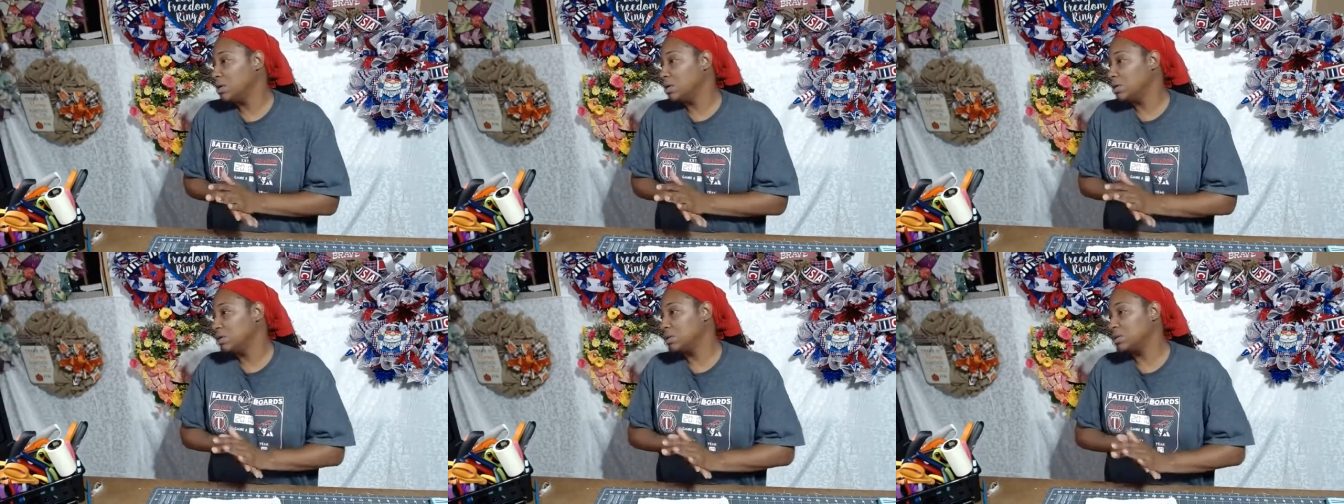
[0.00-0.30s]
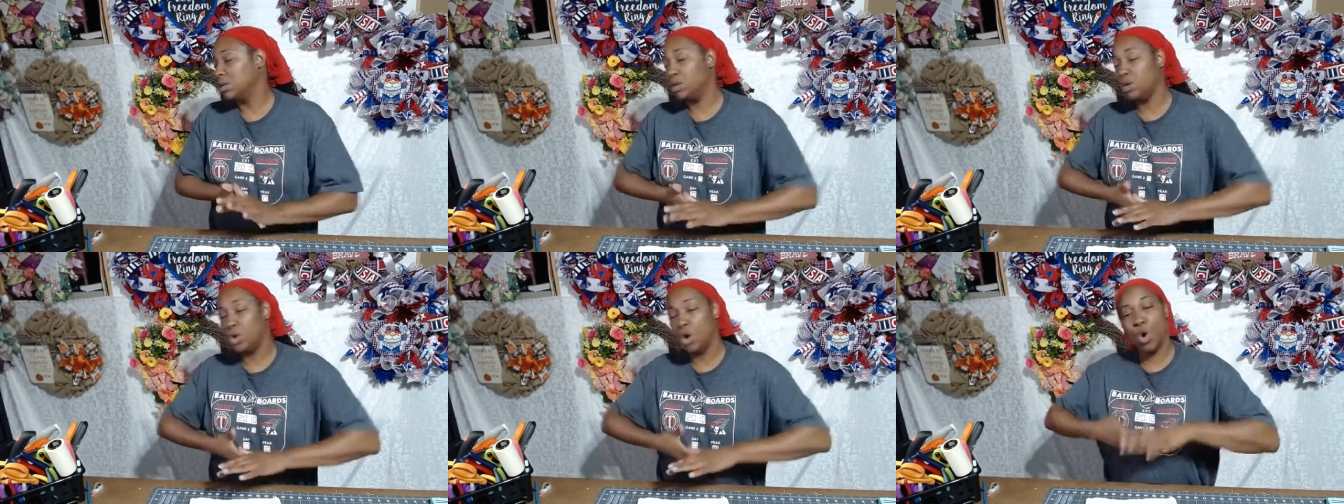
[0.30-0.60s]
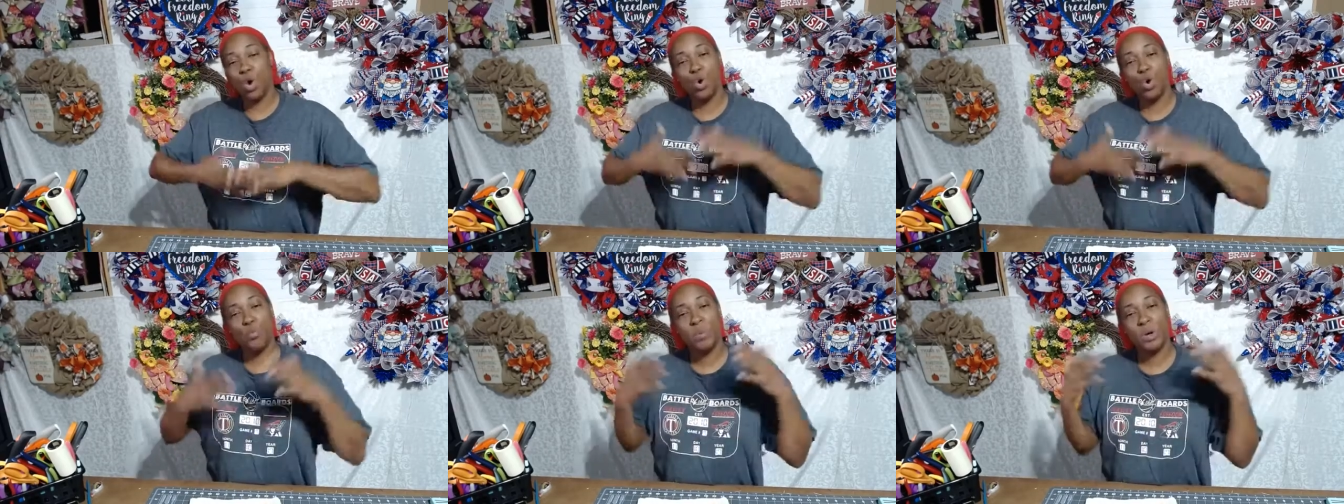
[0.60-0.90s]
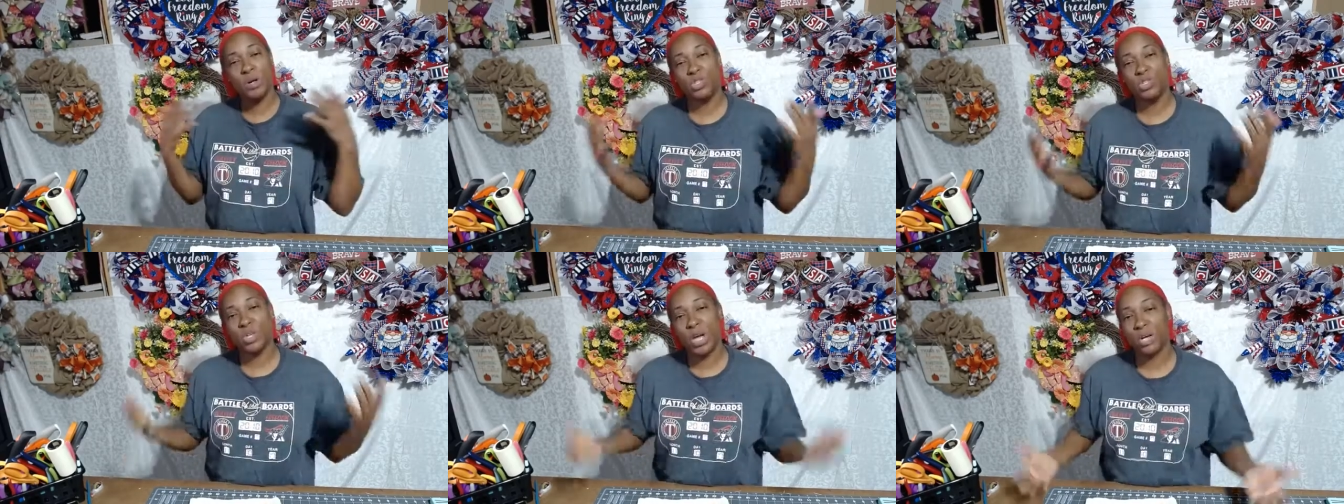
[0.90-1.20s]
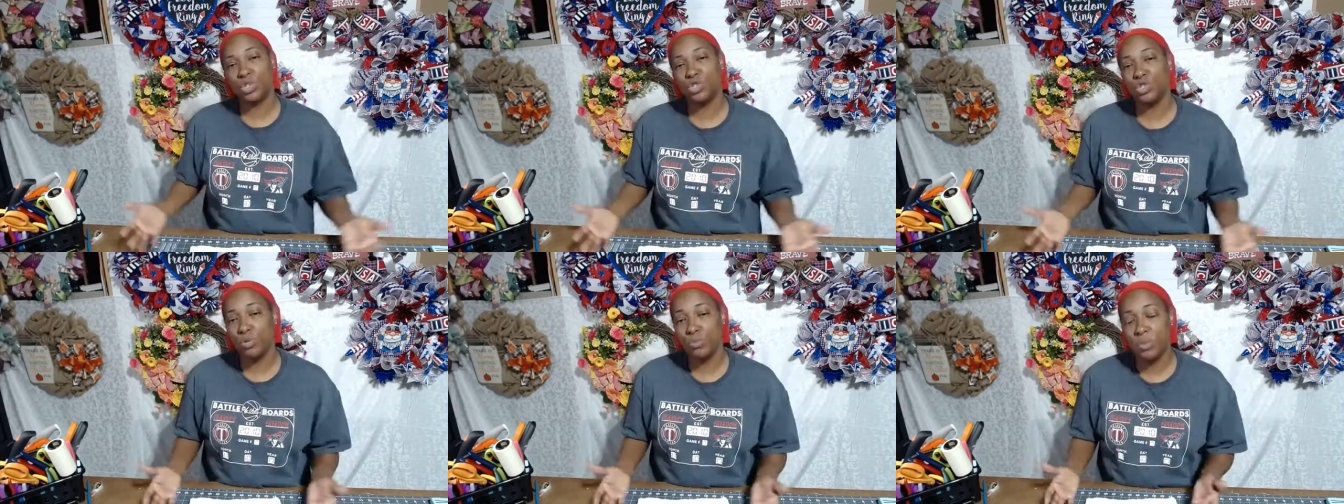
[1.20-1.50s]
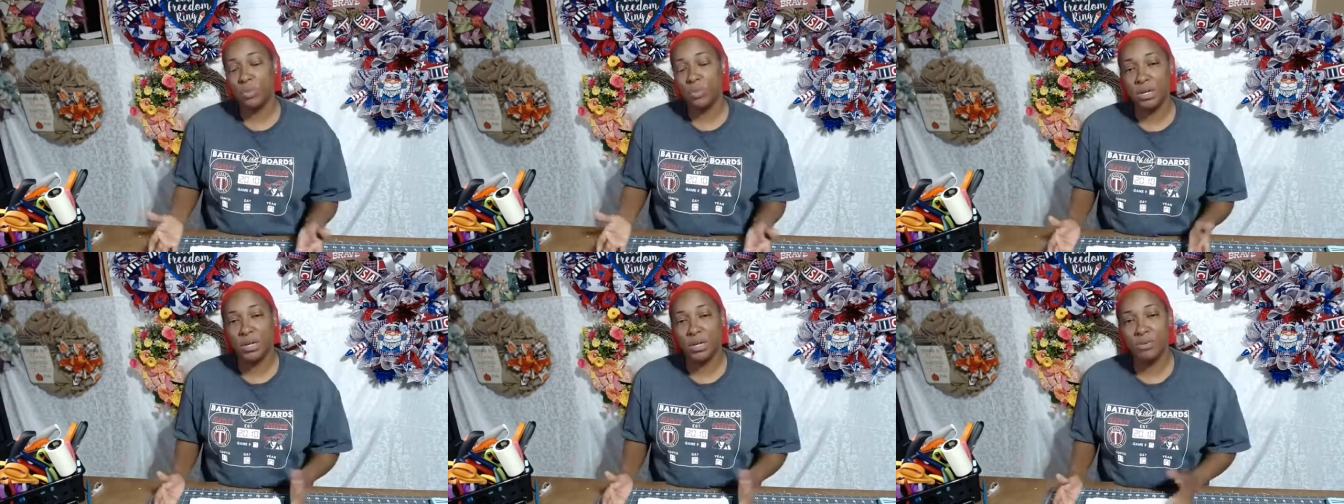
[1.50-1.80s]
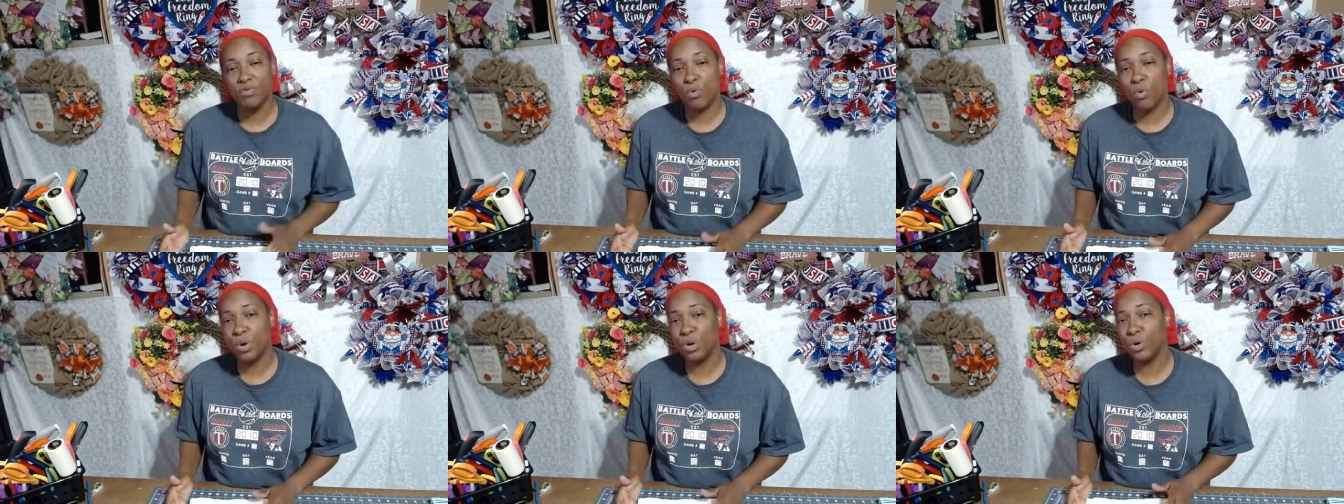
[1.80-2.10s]
get a whole bunch of extra money
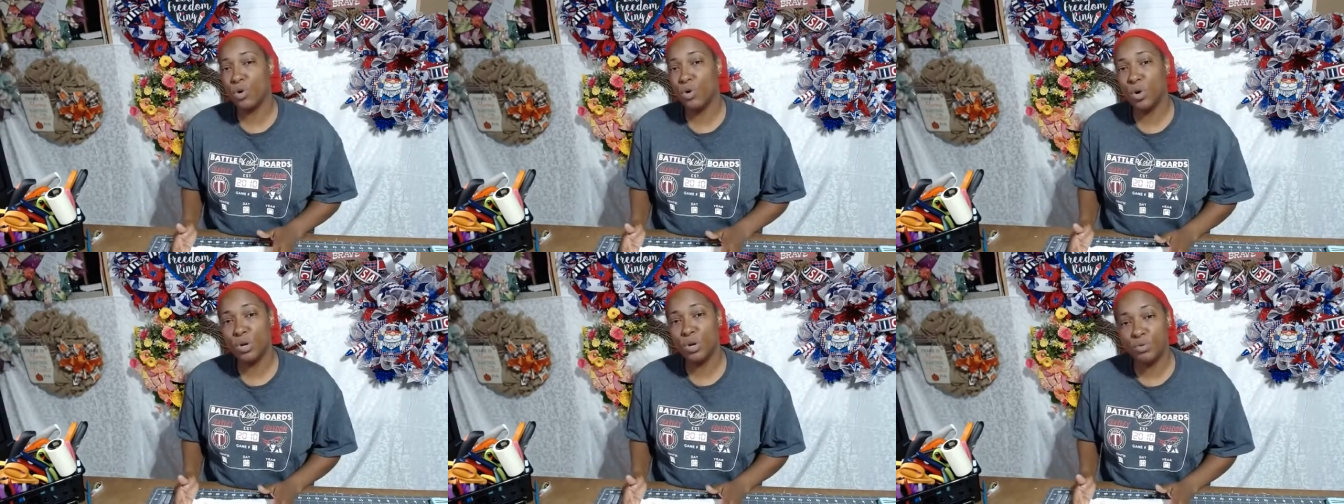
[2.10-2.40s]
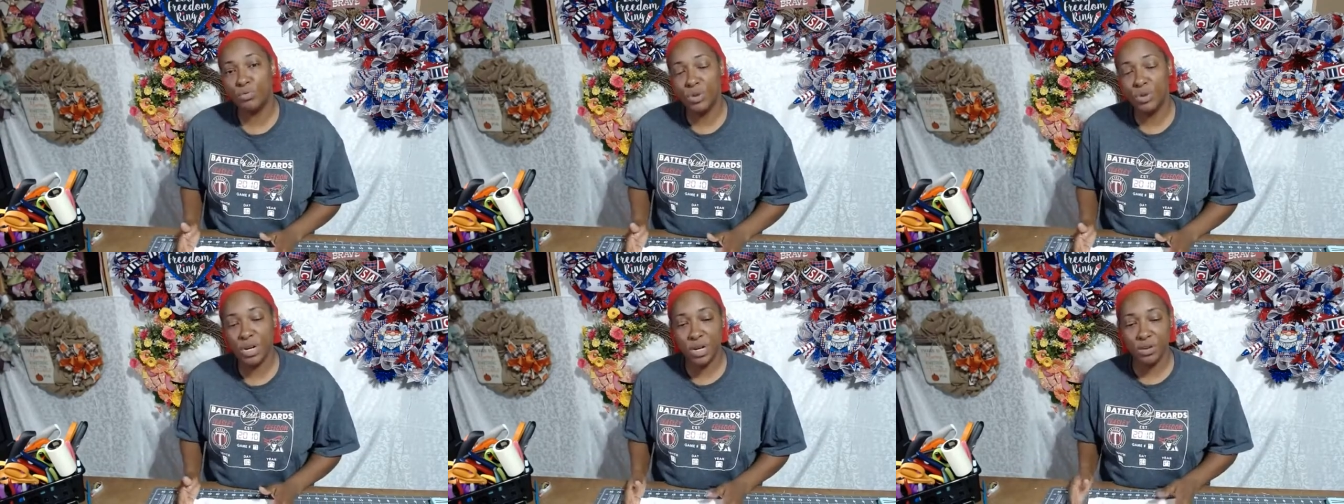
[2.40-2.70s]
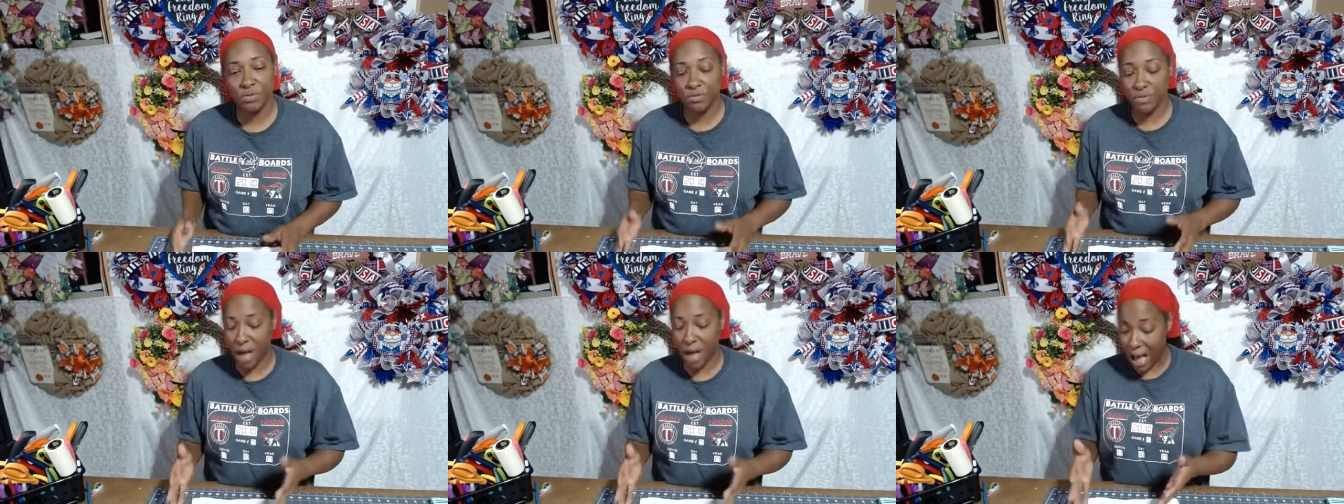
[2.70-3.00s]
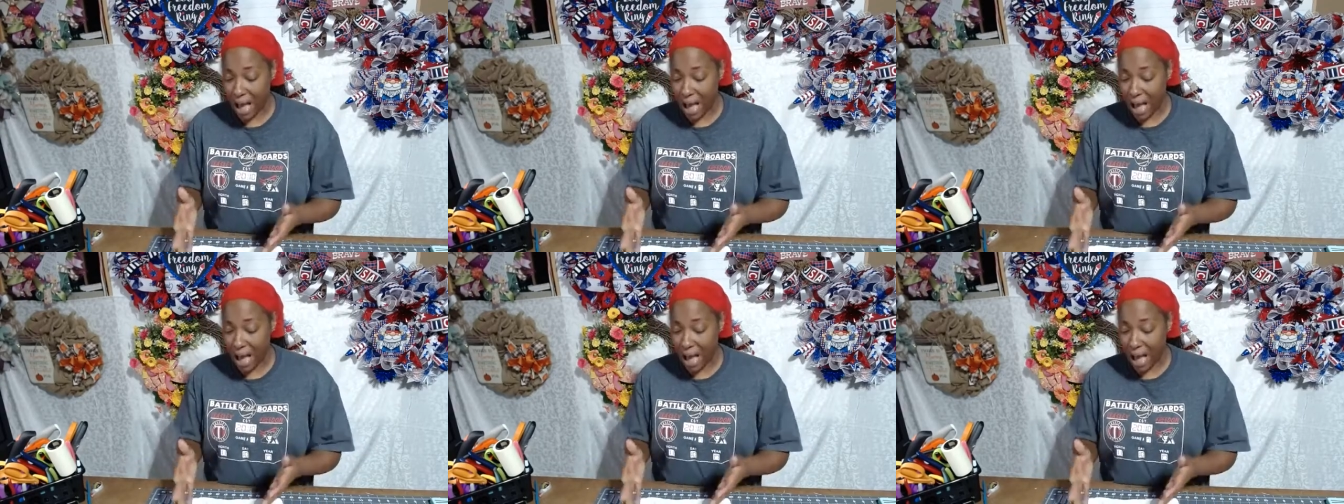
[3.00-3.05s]
on a wreath.